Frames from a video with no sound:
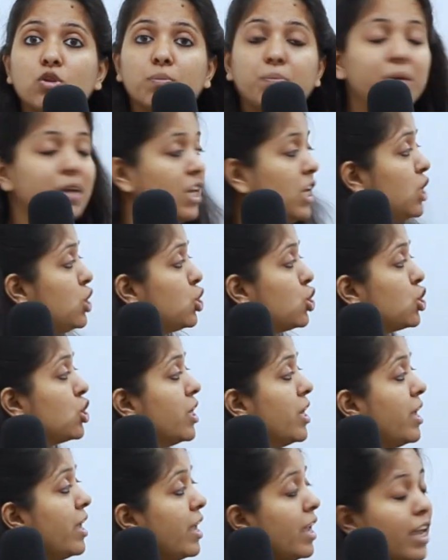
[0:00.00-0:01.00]
to the
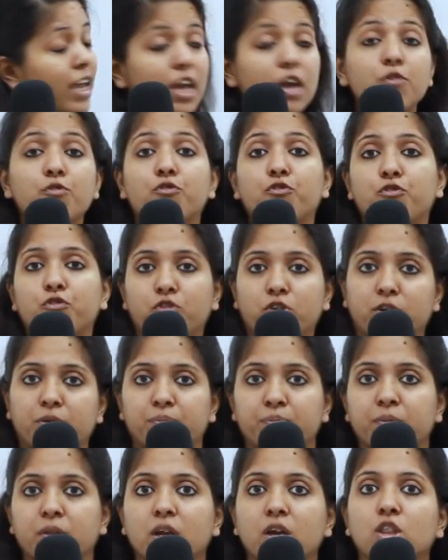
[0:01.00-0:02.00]
beach if
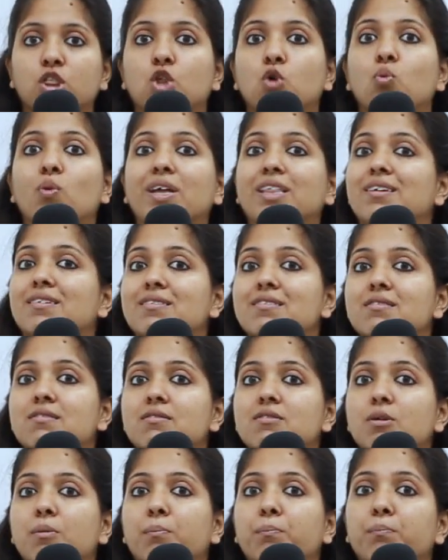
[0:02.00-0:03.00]
the weather
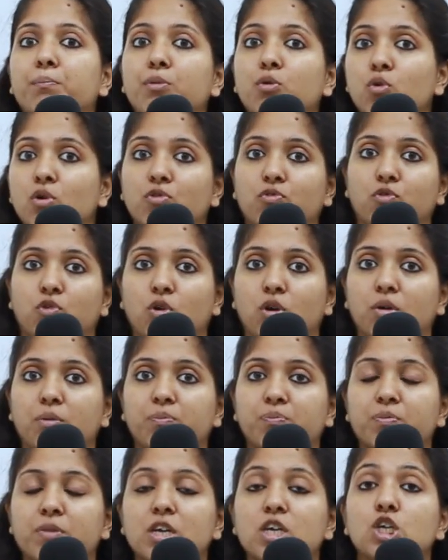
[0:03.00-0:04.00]
is beautiful.
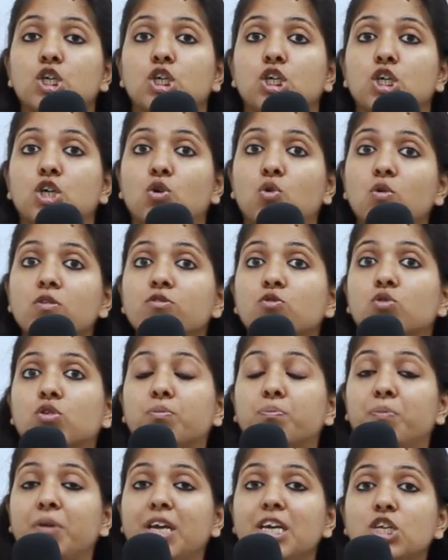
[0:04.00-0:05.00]
She goes to
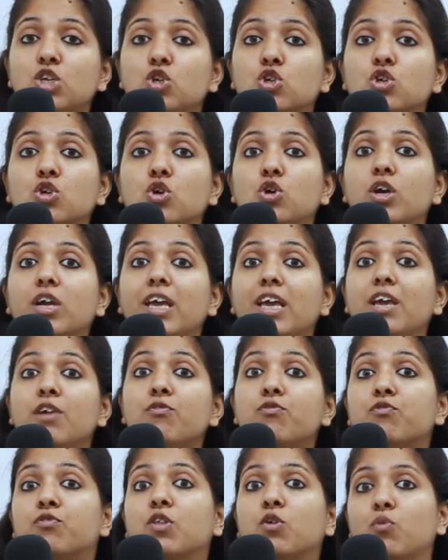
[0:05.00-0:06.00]
the beach
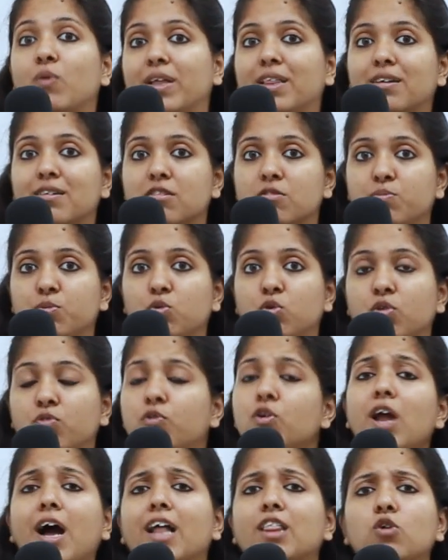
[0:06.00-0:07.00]
if the weather is
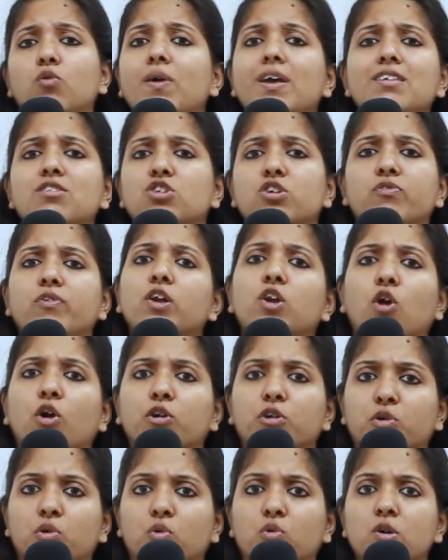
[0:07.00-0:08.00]
beautiful. Otherwise, she will
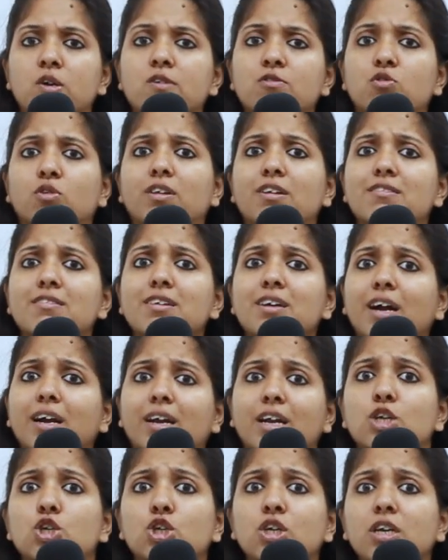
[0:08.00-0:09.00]
not go. So there is a
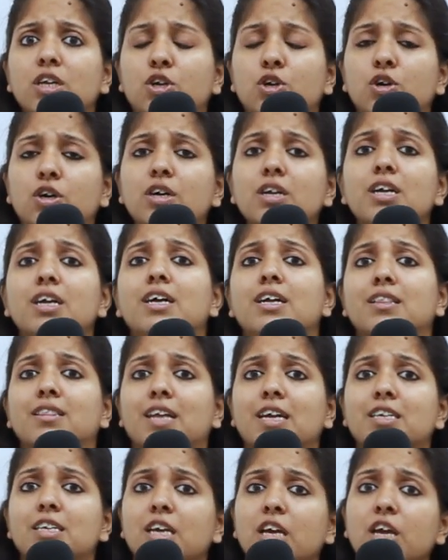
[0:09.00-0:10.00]
condition here
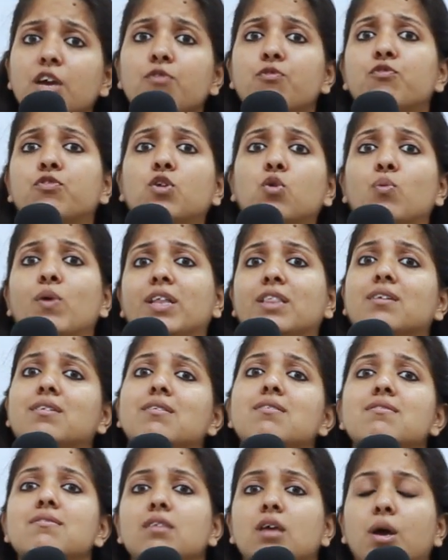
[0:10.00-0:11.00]
that if the weather
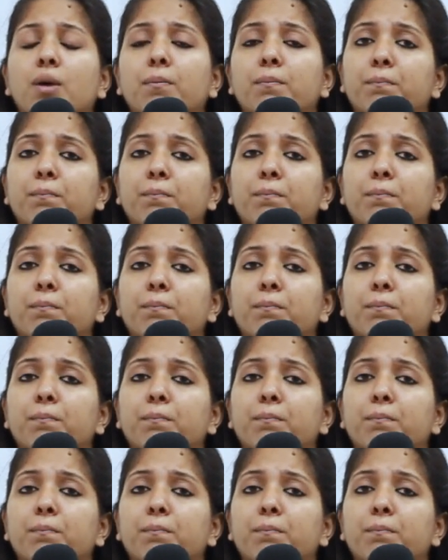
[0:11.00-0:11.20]
is